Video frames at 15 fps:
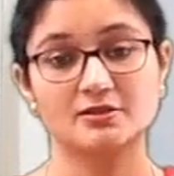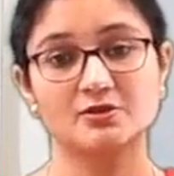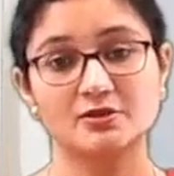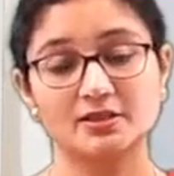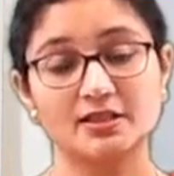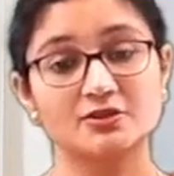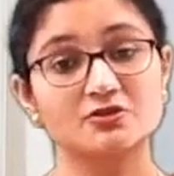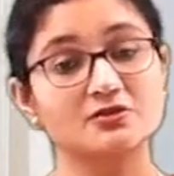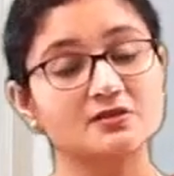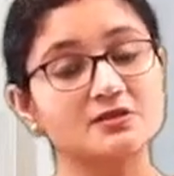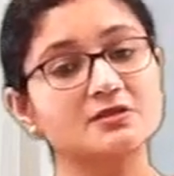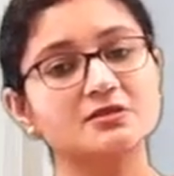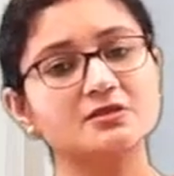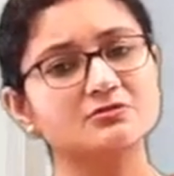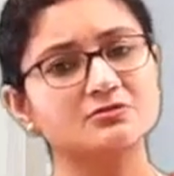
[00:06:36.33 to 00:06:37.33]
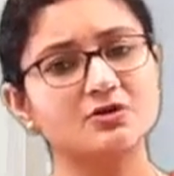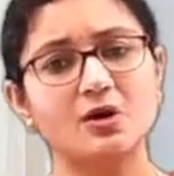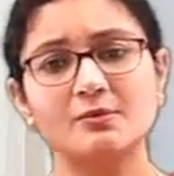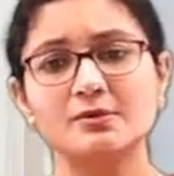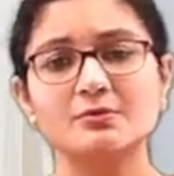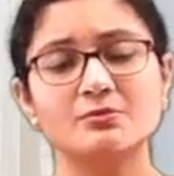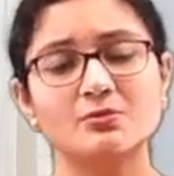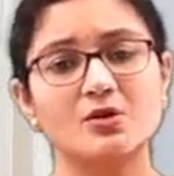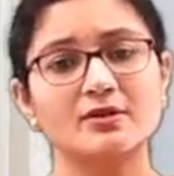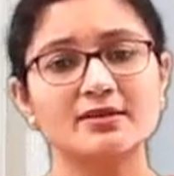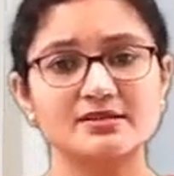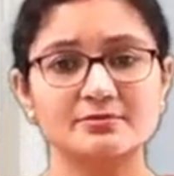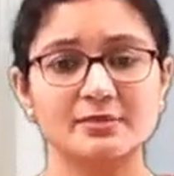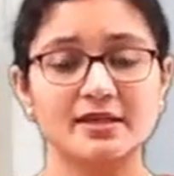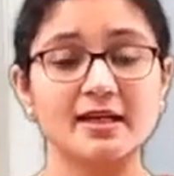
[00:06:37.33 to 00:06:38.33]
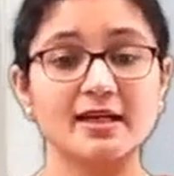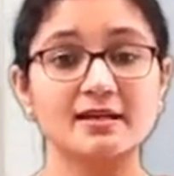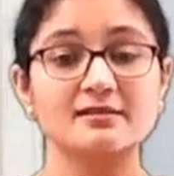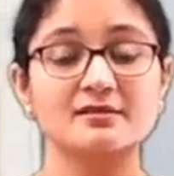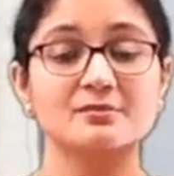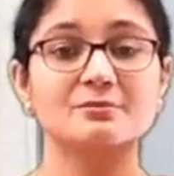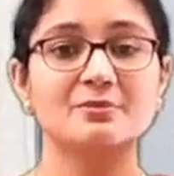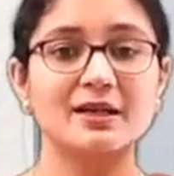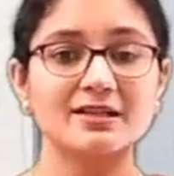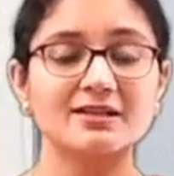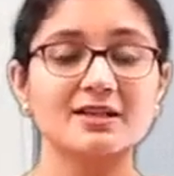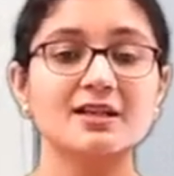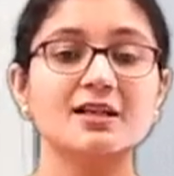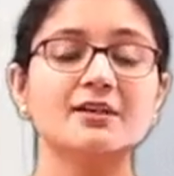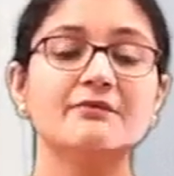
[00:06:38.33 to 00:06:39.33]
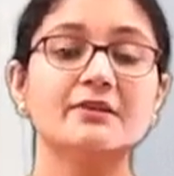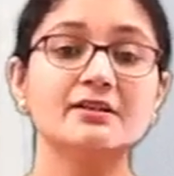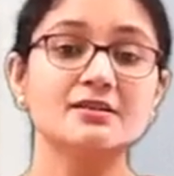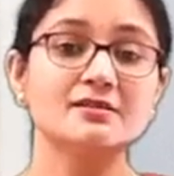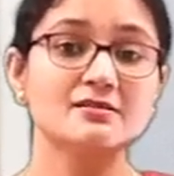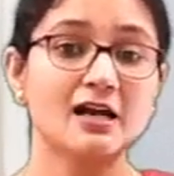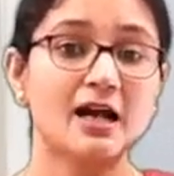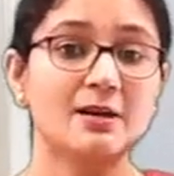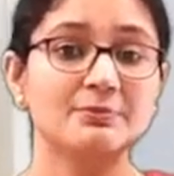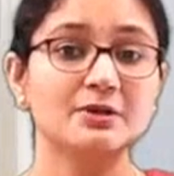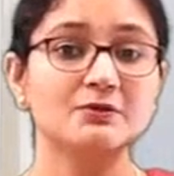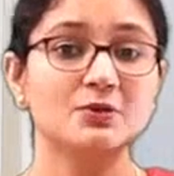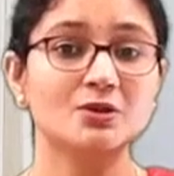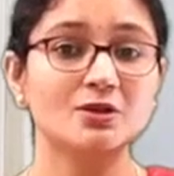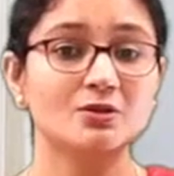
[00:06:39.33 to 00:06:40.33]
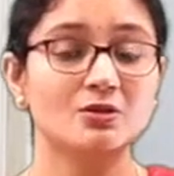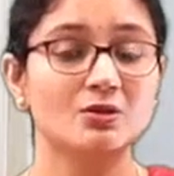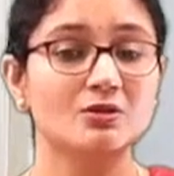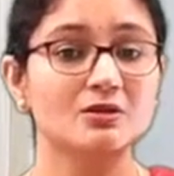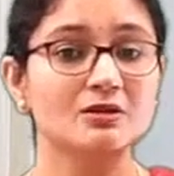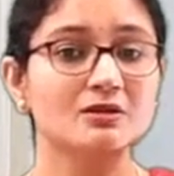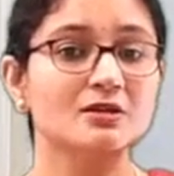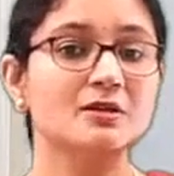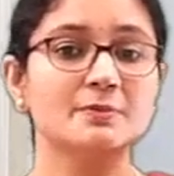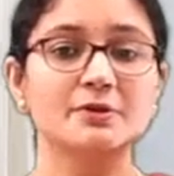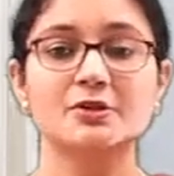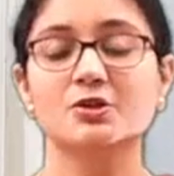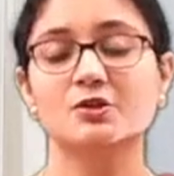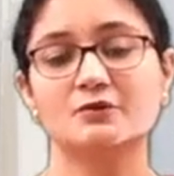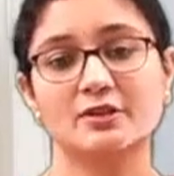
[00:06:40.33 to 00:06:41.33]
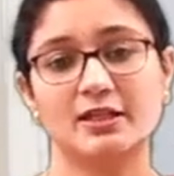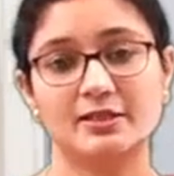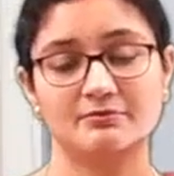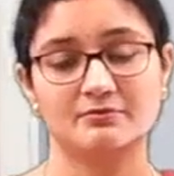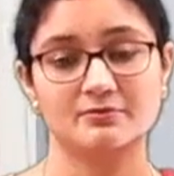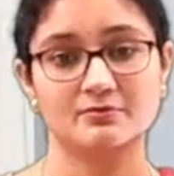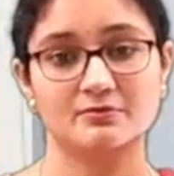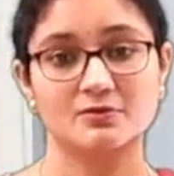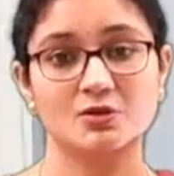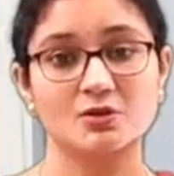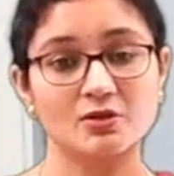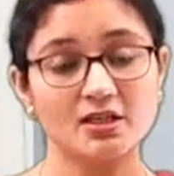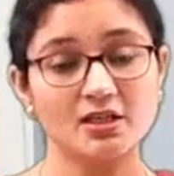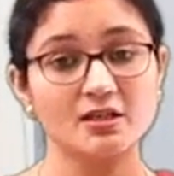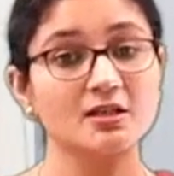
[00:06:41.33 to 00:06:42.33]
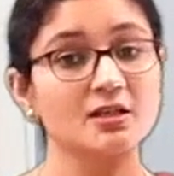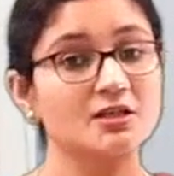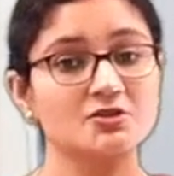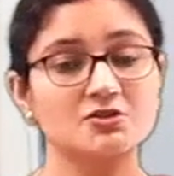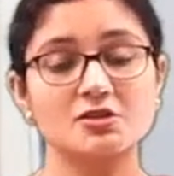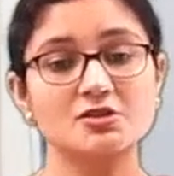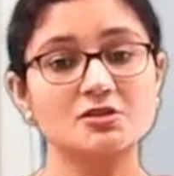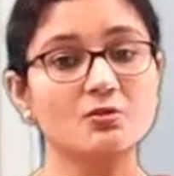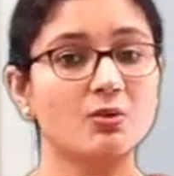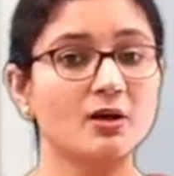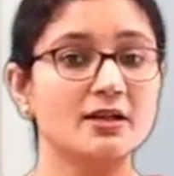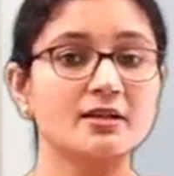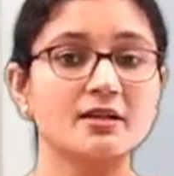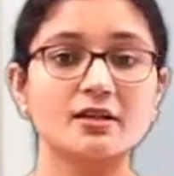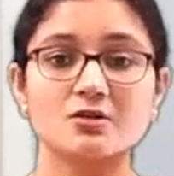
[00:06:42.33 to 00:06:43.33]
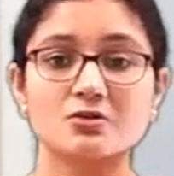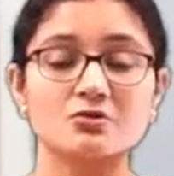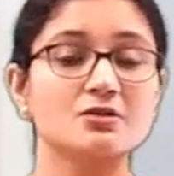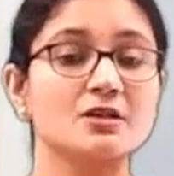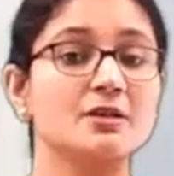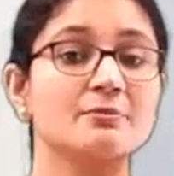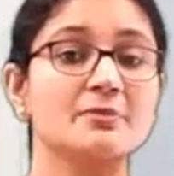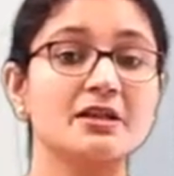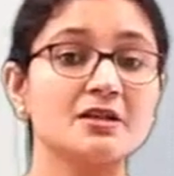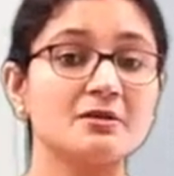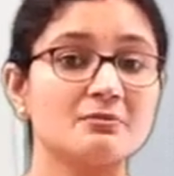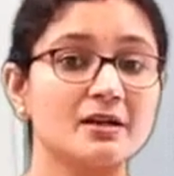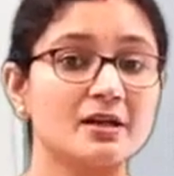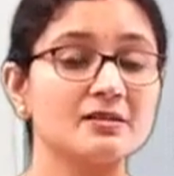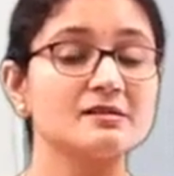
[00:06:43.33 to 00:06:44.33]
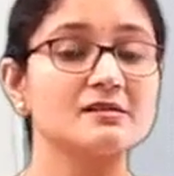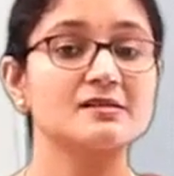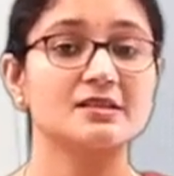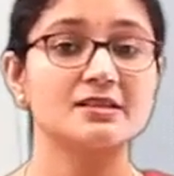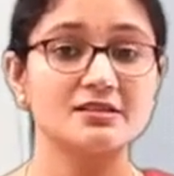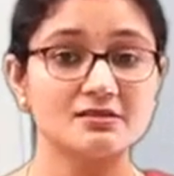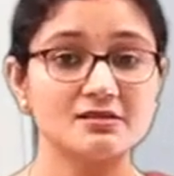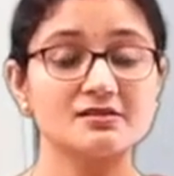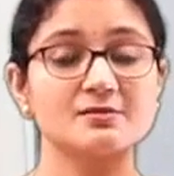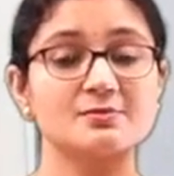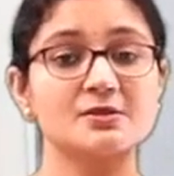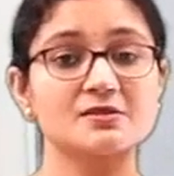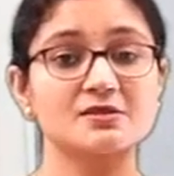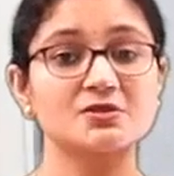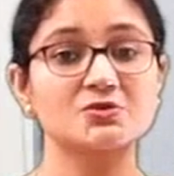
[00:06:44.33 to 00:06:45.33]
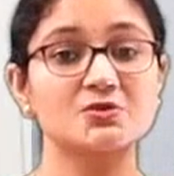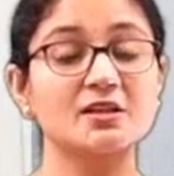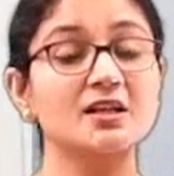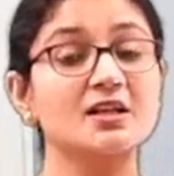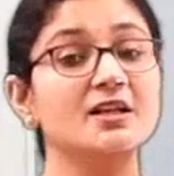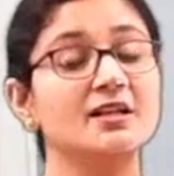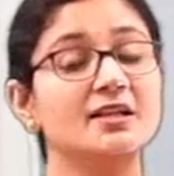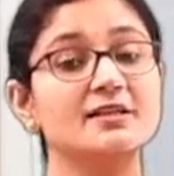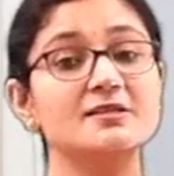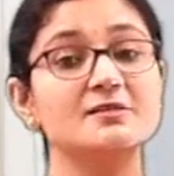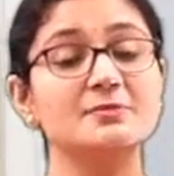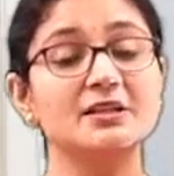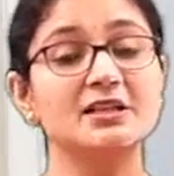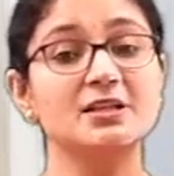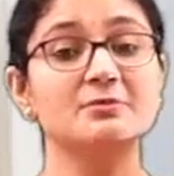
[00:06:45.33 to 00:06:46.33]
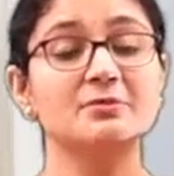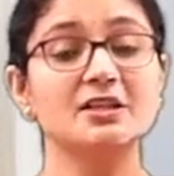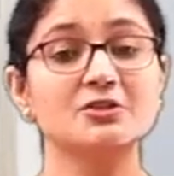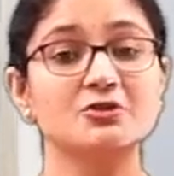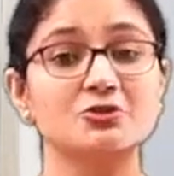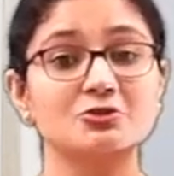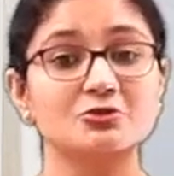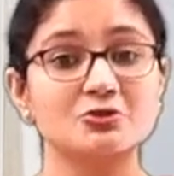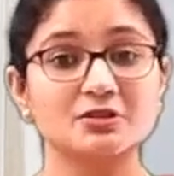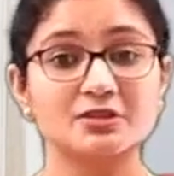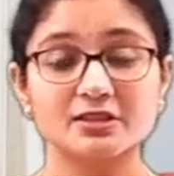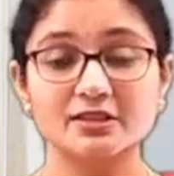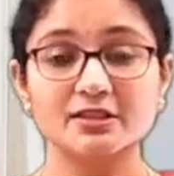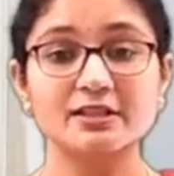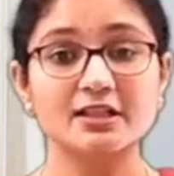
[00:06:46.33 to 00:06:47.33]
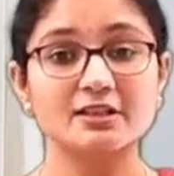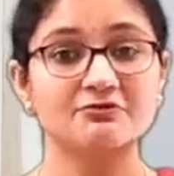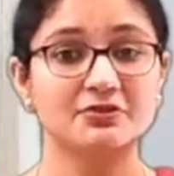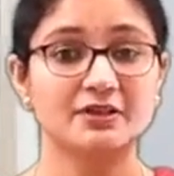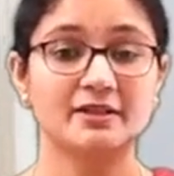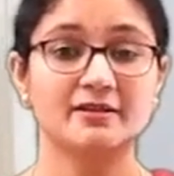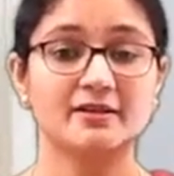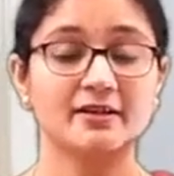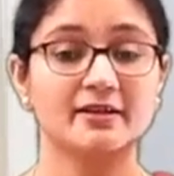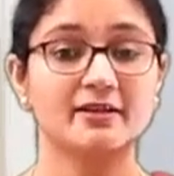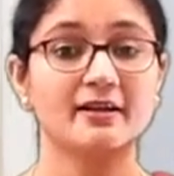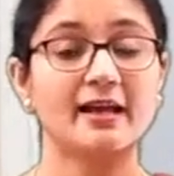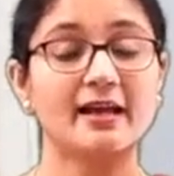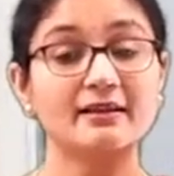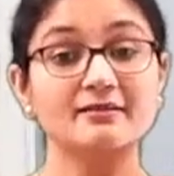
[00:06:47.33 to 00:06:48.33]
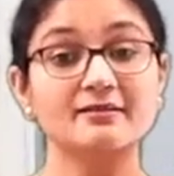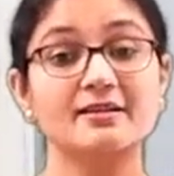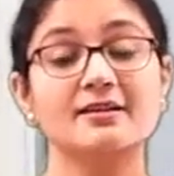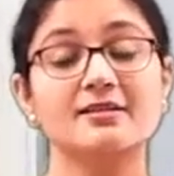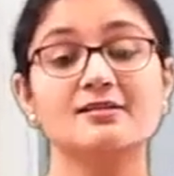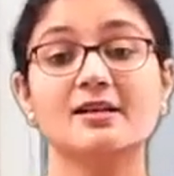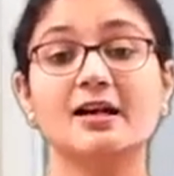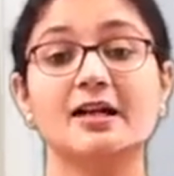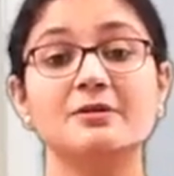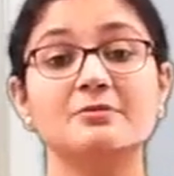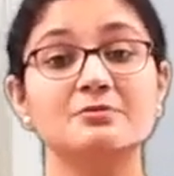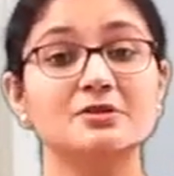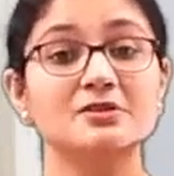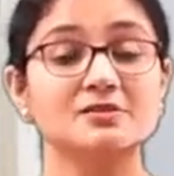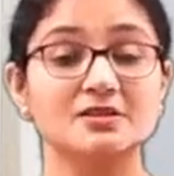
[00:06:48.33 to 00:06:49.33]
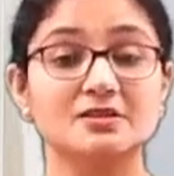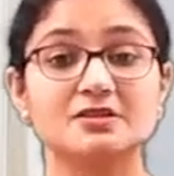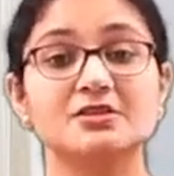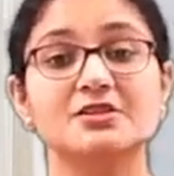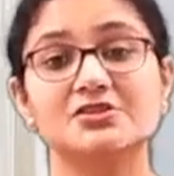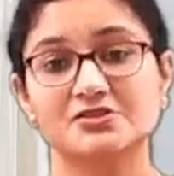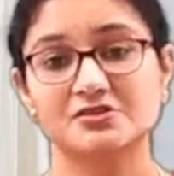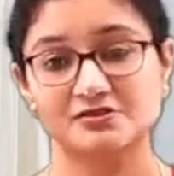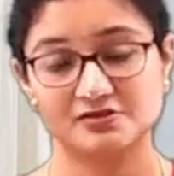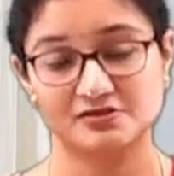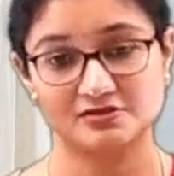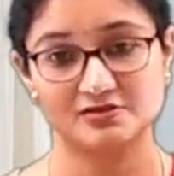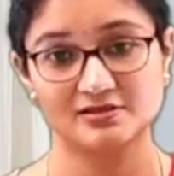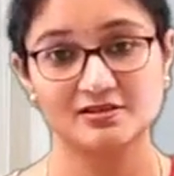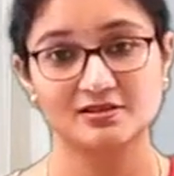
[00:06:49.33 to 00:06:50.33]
Okay, this is a common body's mechanism. But when this is happening for a longer period of time, okay, it's not just 1 day, 2 day, many months, years the person is doing, it is becoming totally affected, and there is hypersecretions.